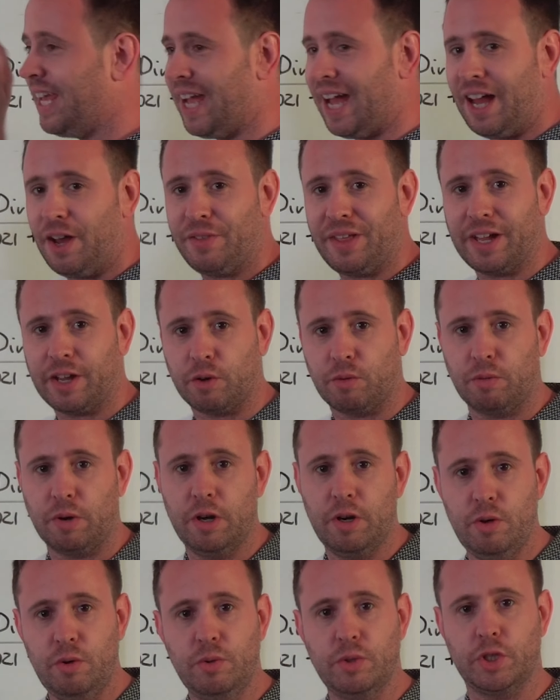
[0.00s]
how that
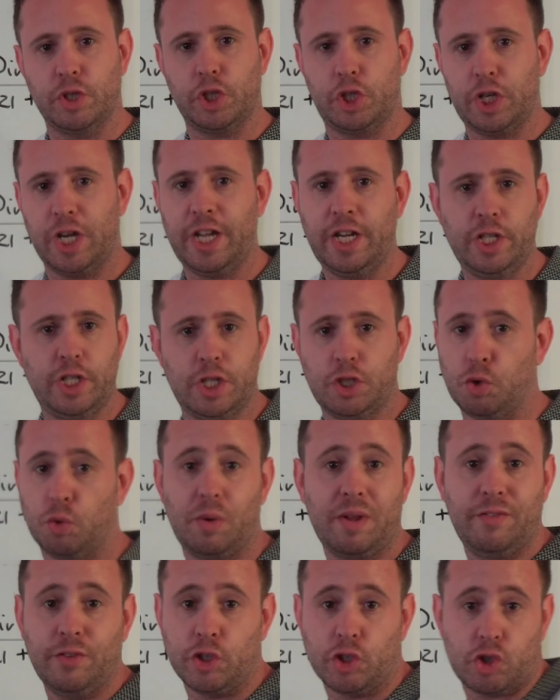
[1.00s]
grows and changes
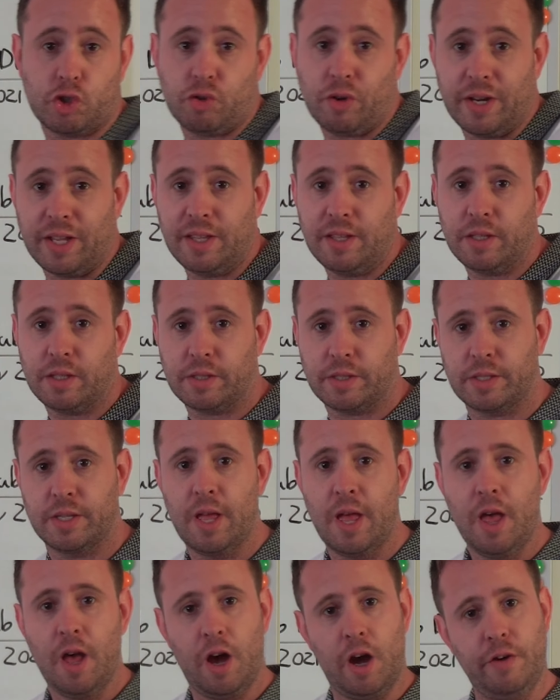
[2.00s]
or even shrinks
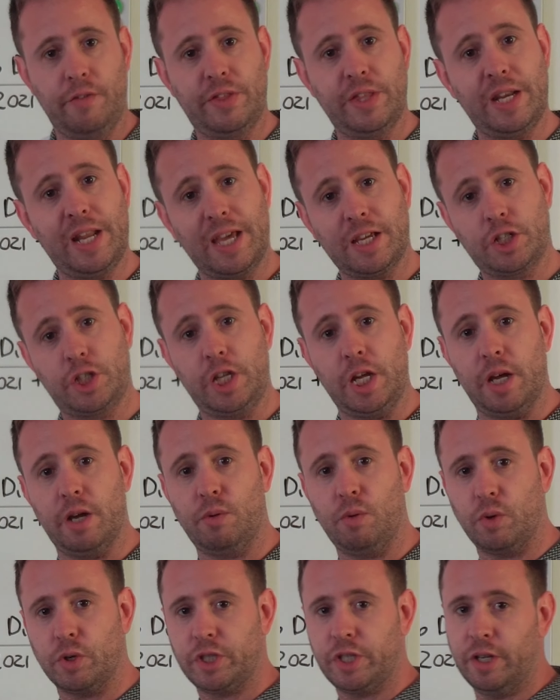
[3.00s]
over the next year
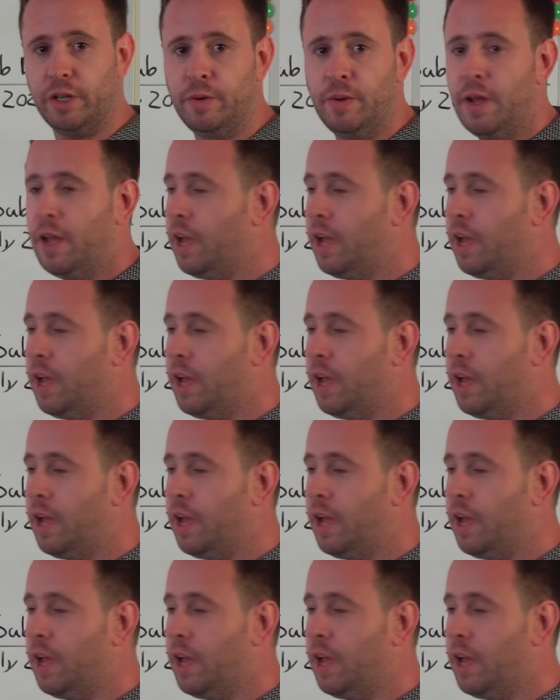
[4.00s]
or two,